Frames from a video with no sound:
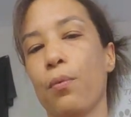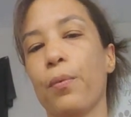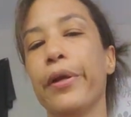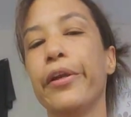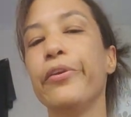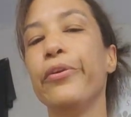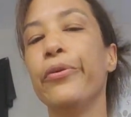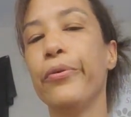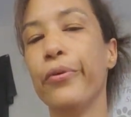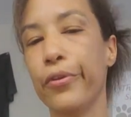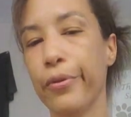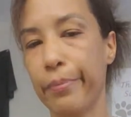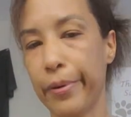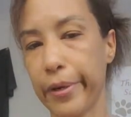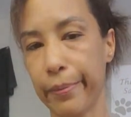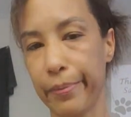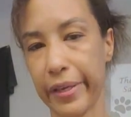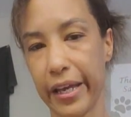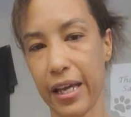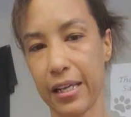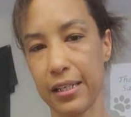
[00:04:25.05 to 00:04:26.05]
We knew the
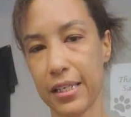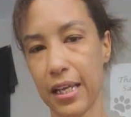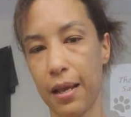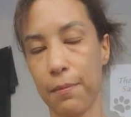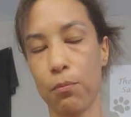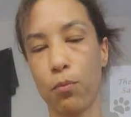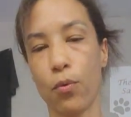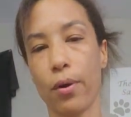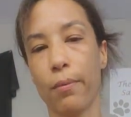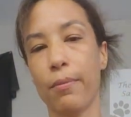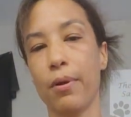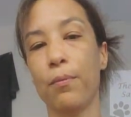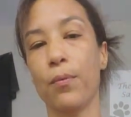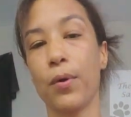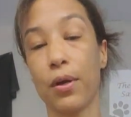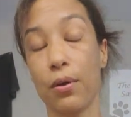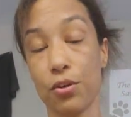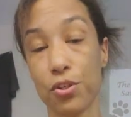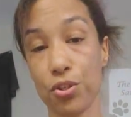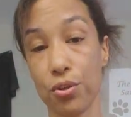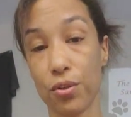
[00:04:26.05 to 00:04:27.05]
puppy had tapeworm and
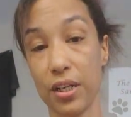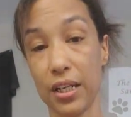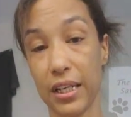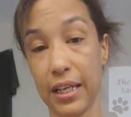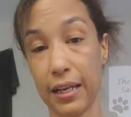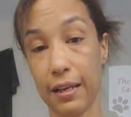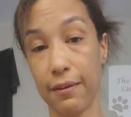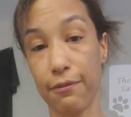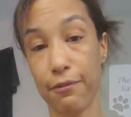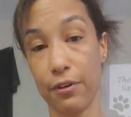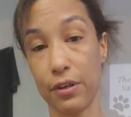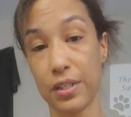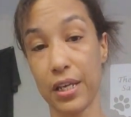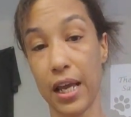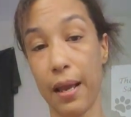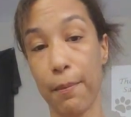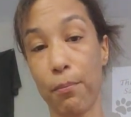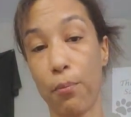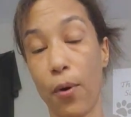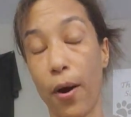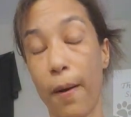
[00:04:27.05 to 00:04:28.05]
we were treating it for
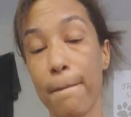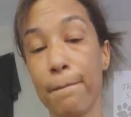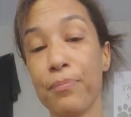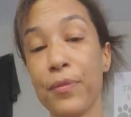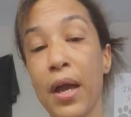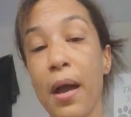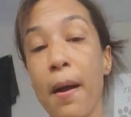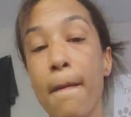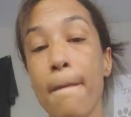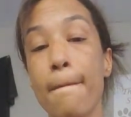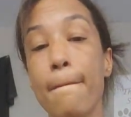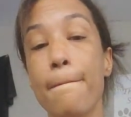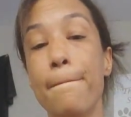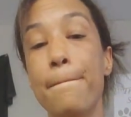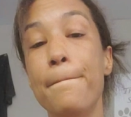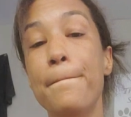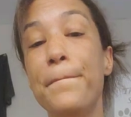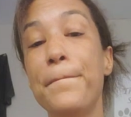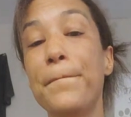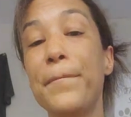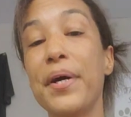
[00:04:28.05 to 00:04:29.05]
tapeworm.
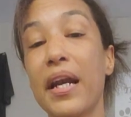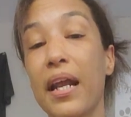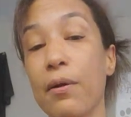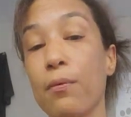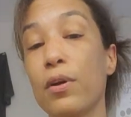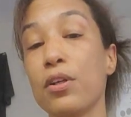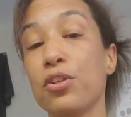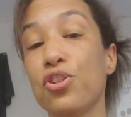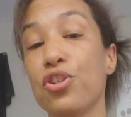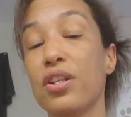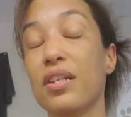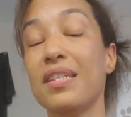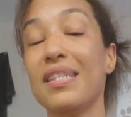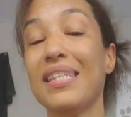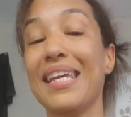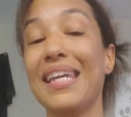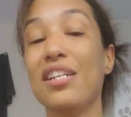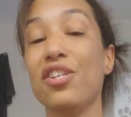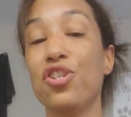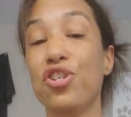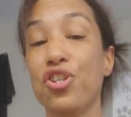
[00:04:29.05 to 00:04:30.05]
But I want you to
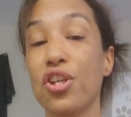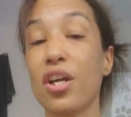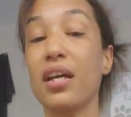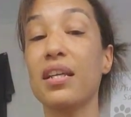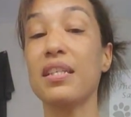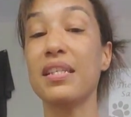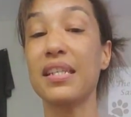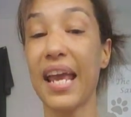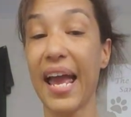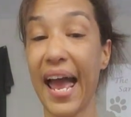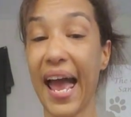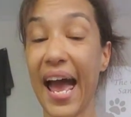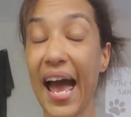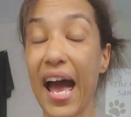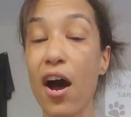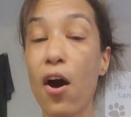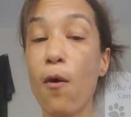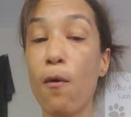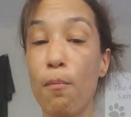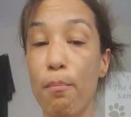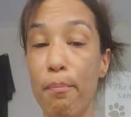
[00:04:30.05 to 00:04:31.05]
see just
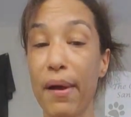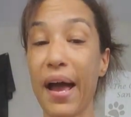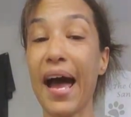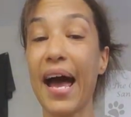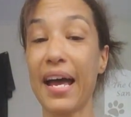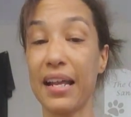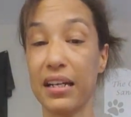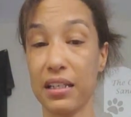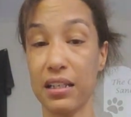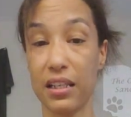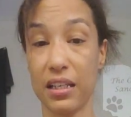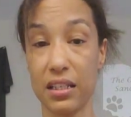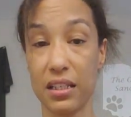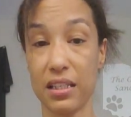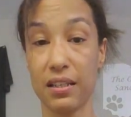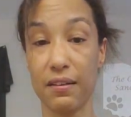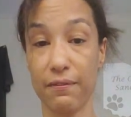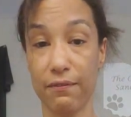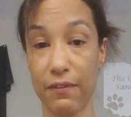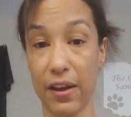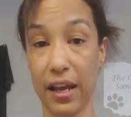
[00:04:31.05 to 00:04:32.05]
how bad
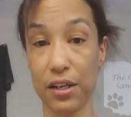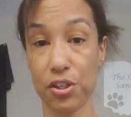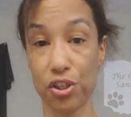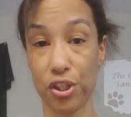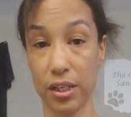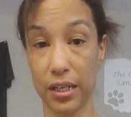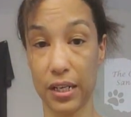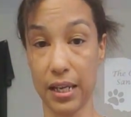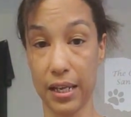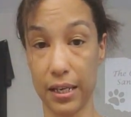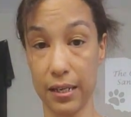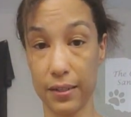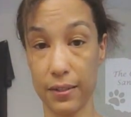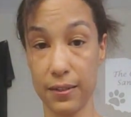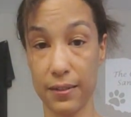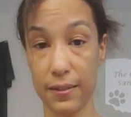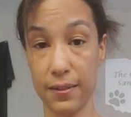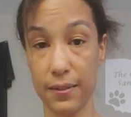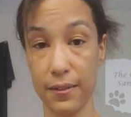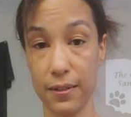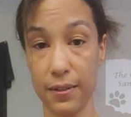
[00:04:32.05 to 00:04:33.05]
this infection
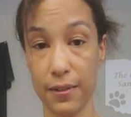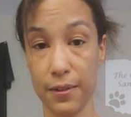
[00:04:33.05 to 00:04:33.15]
is.